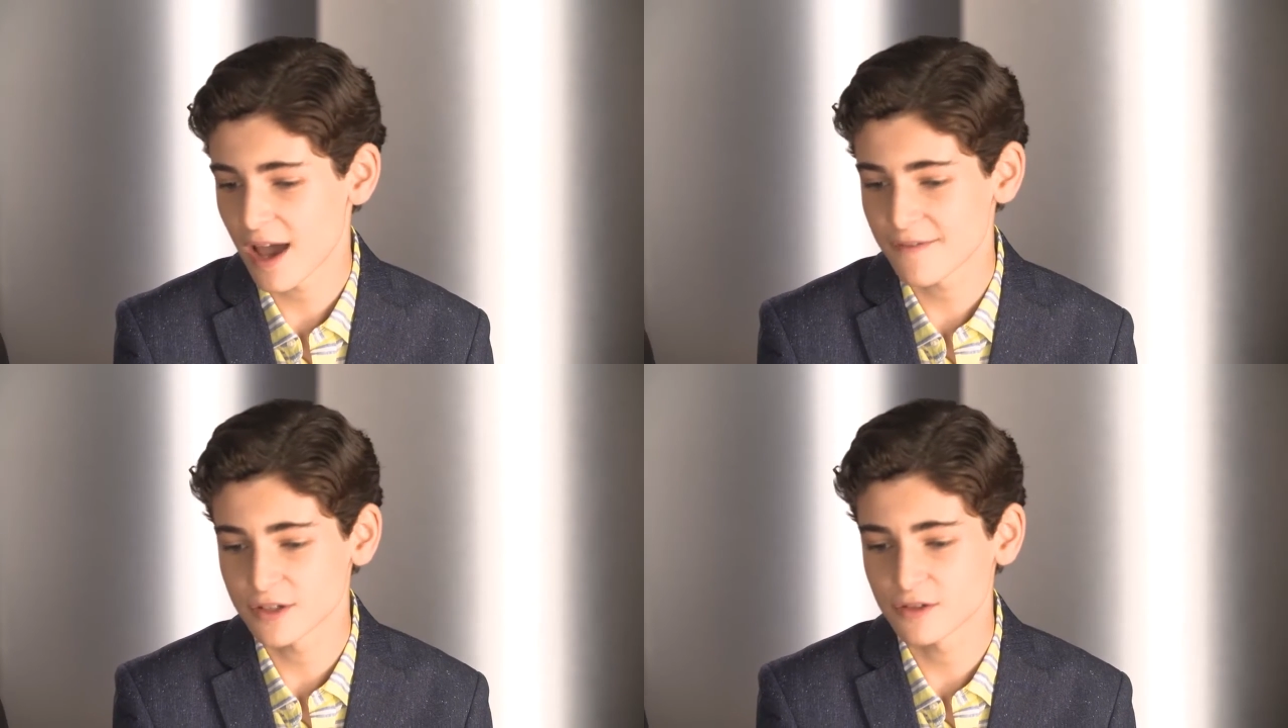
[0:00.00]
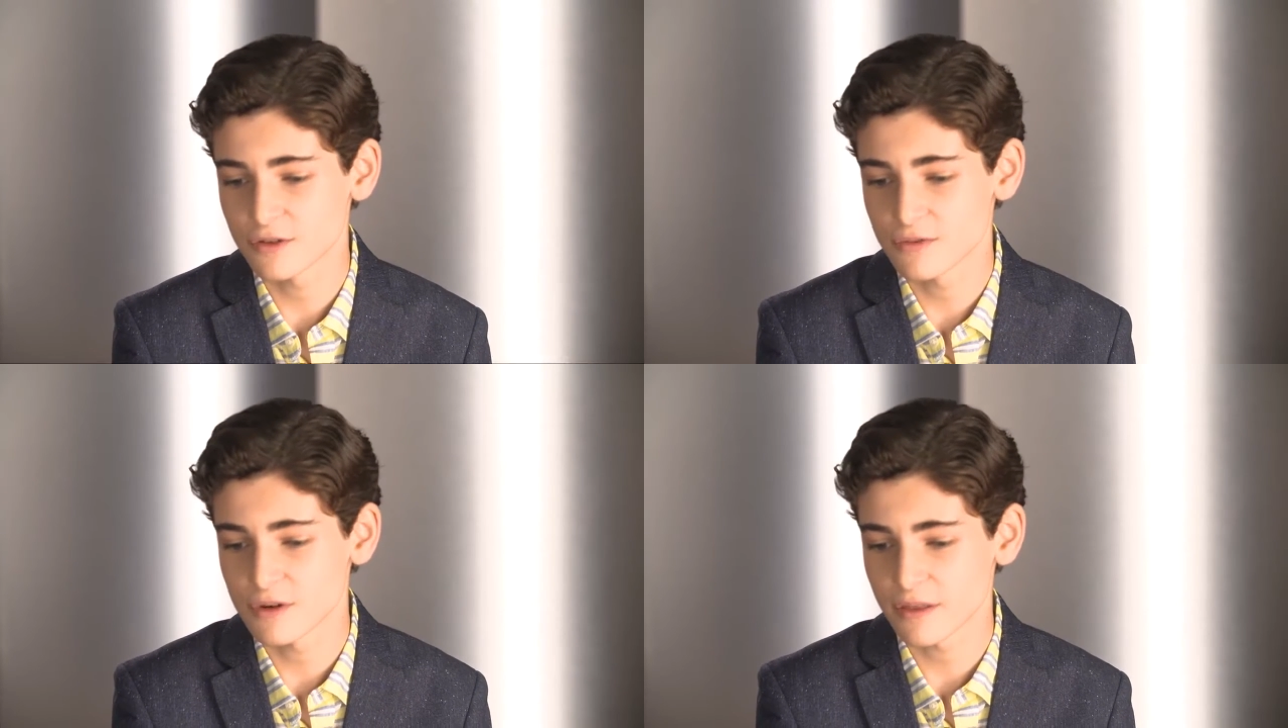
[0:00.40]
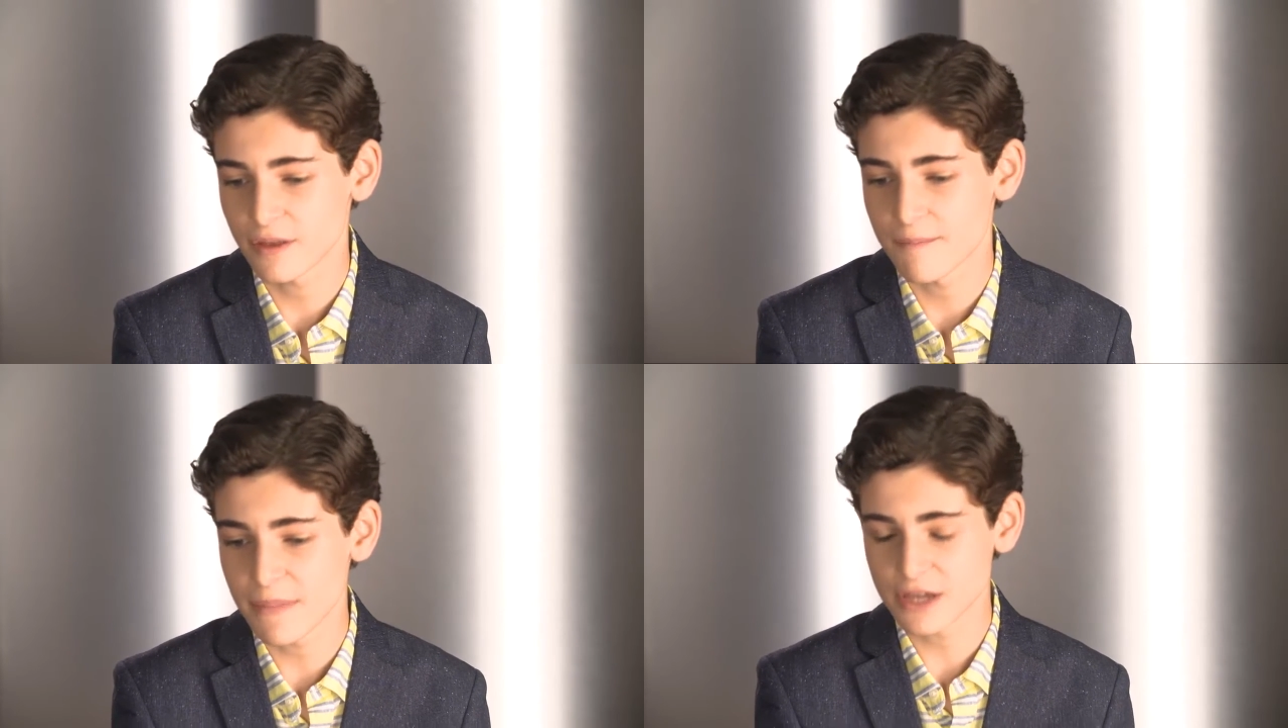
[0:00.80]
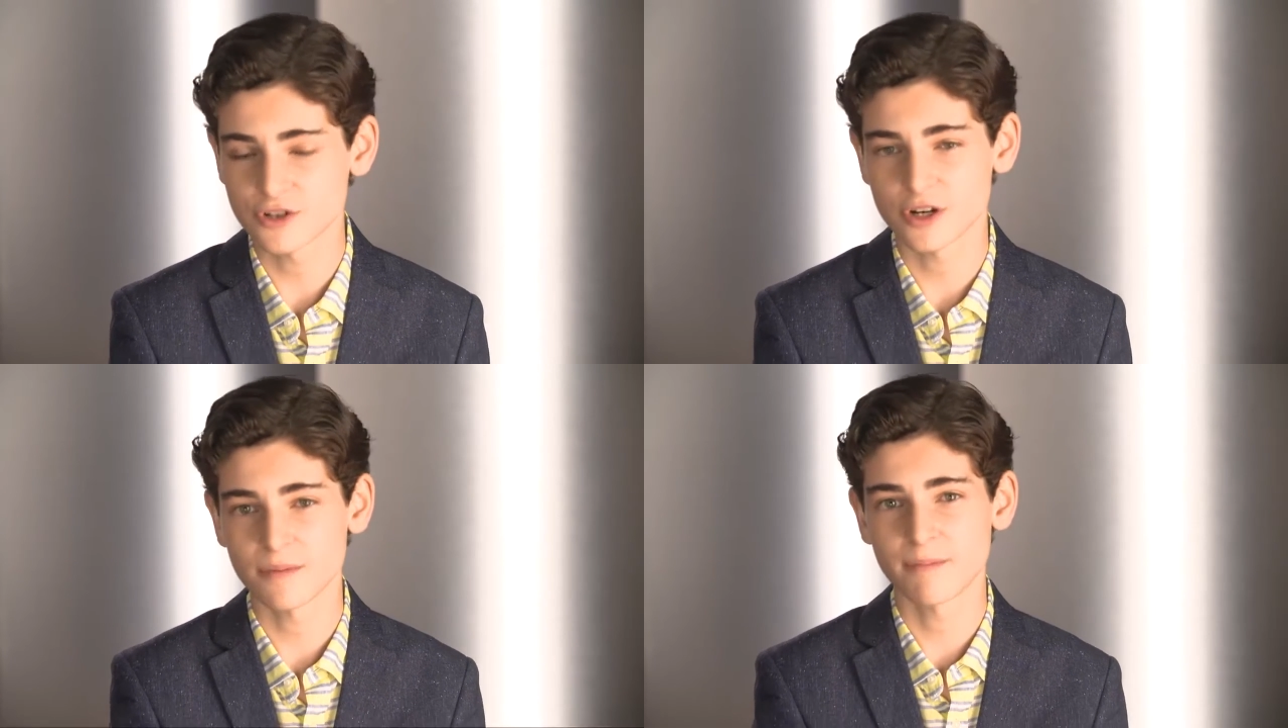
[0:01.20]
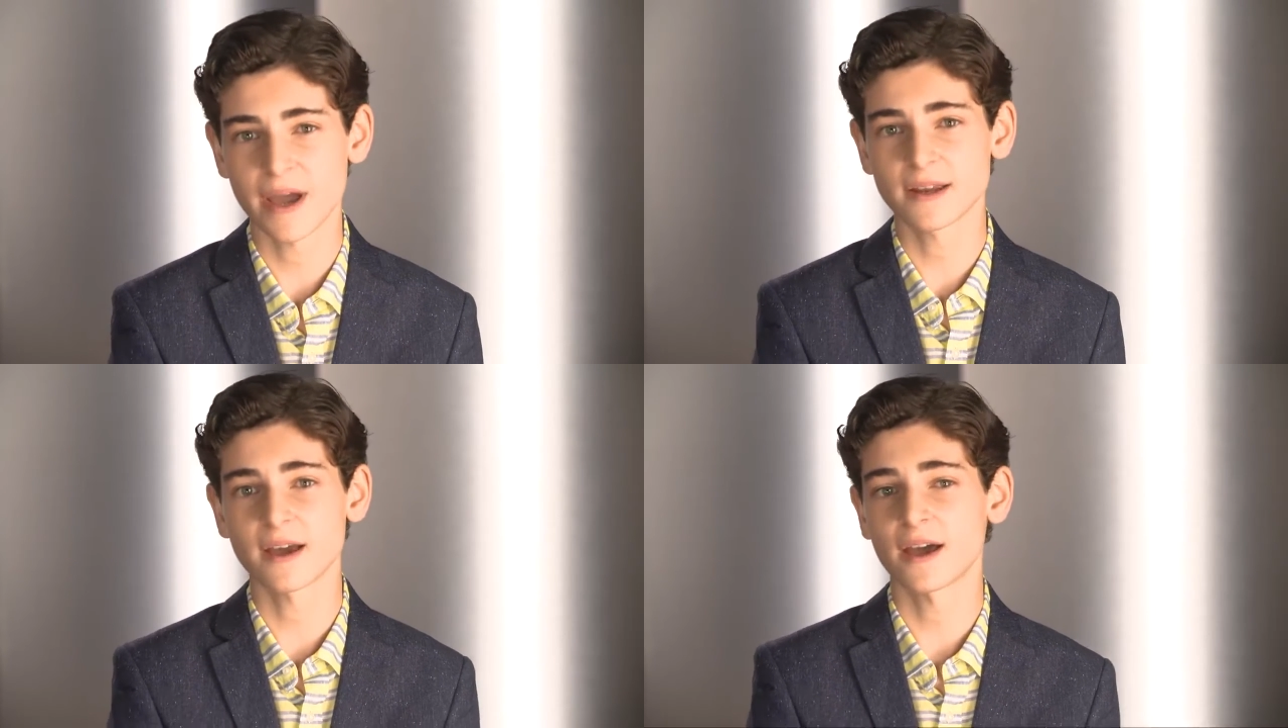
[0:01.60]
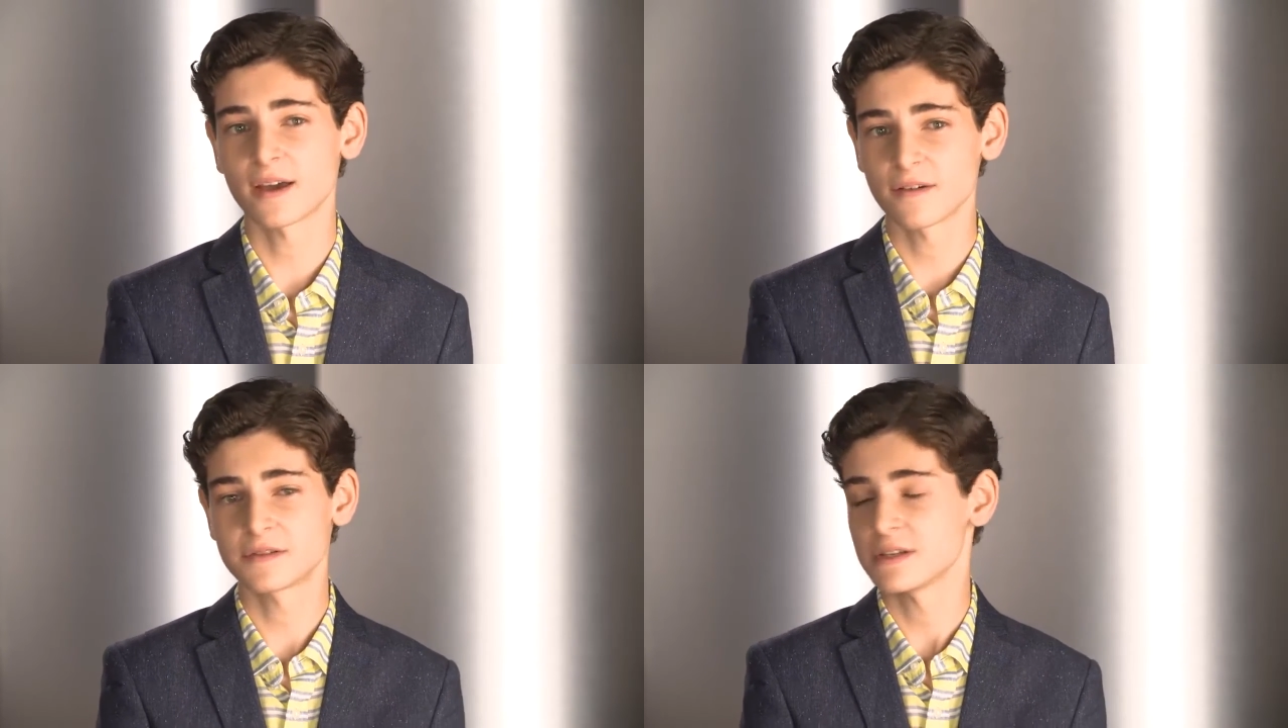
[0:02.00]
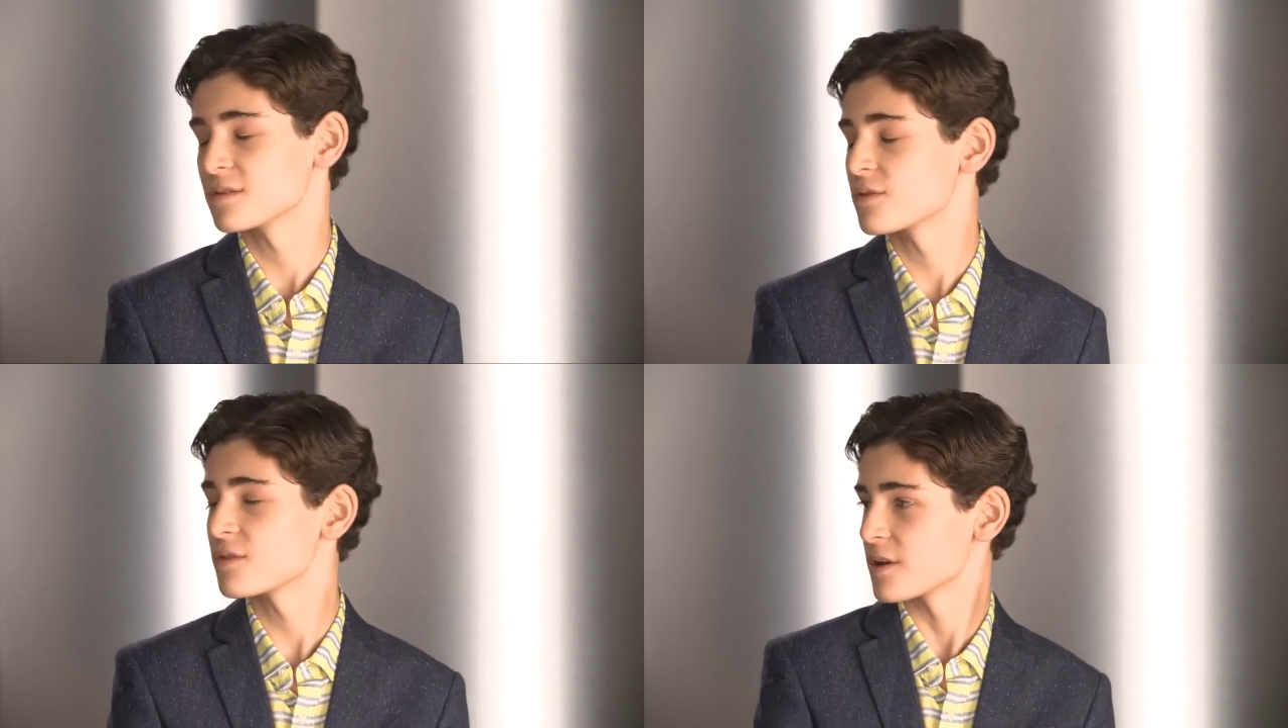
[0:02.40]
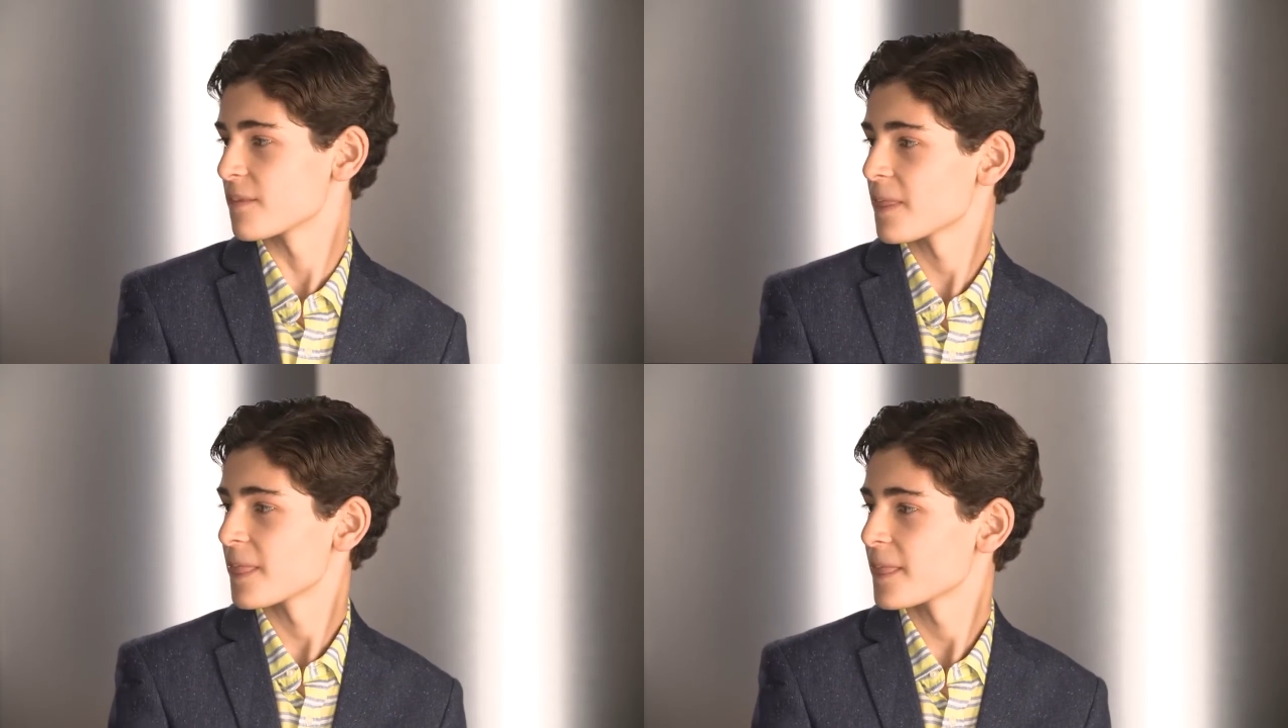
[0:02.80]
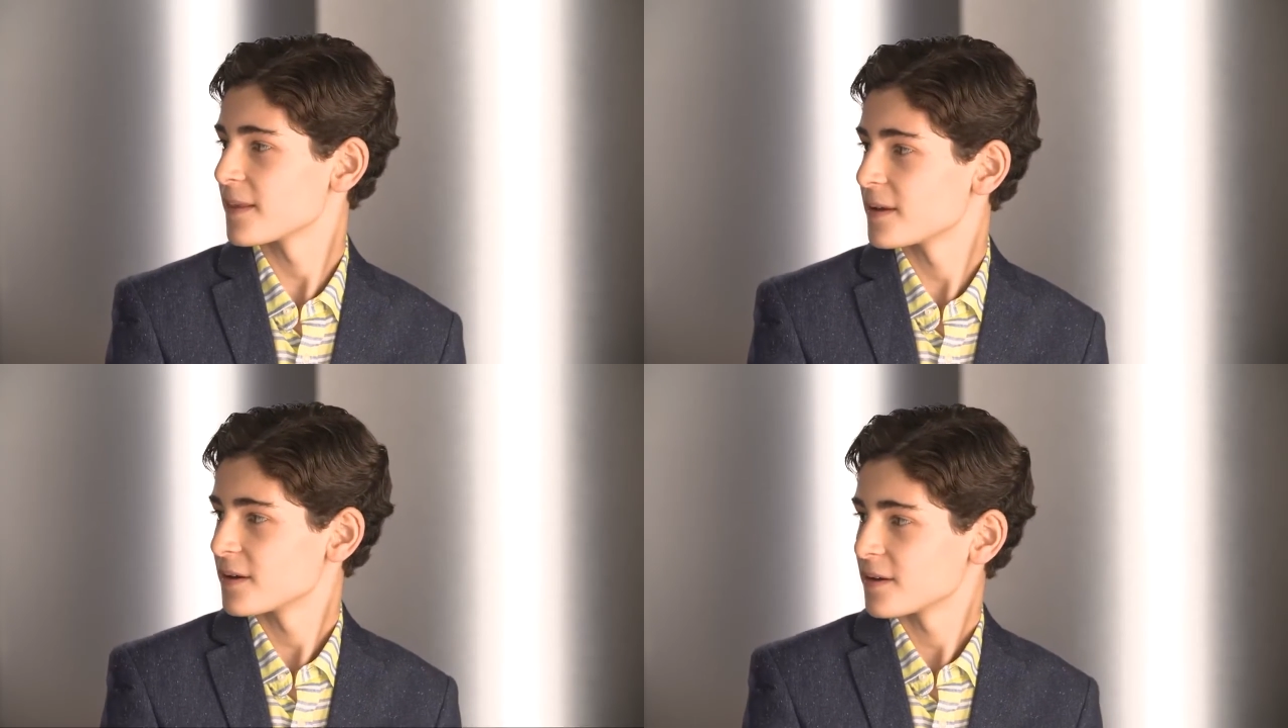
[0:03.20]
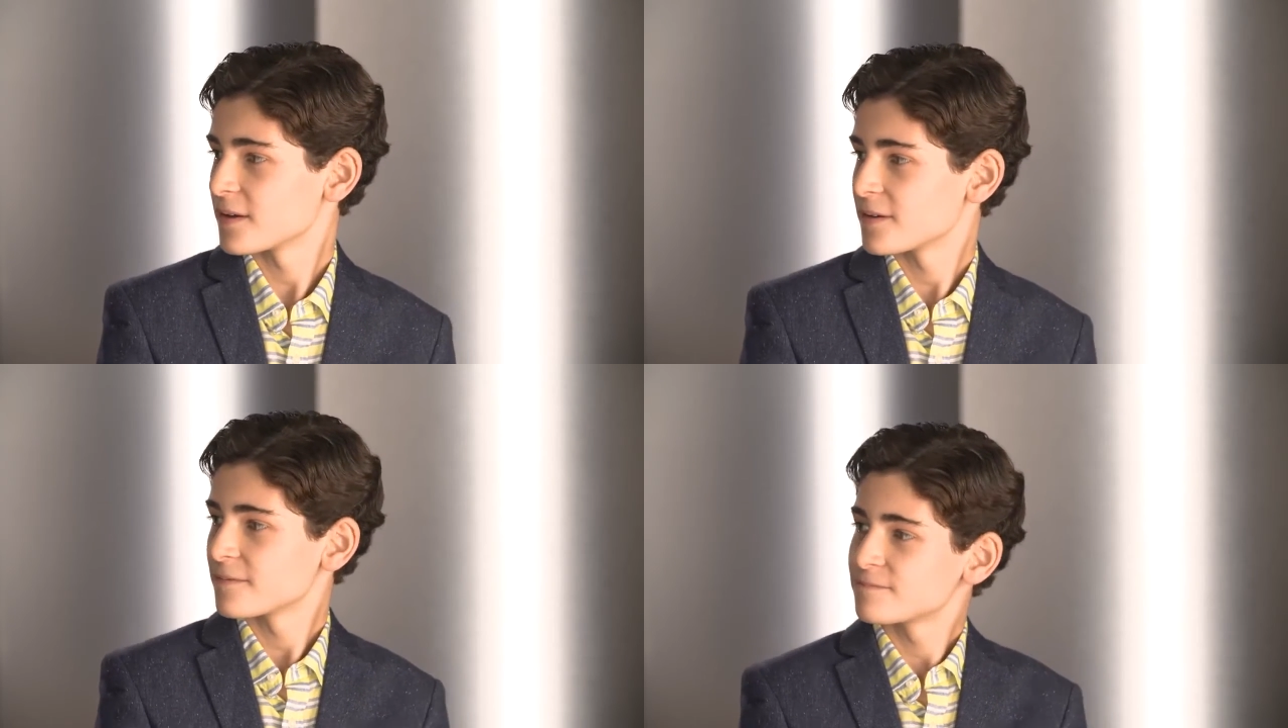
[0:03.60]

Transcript: having to do with a major bad guy of season three. Yeah, I mean, I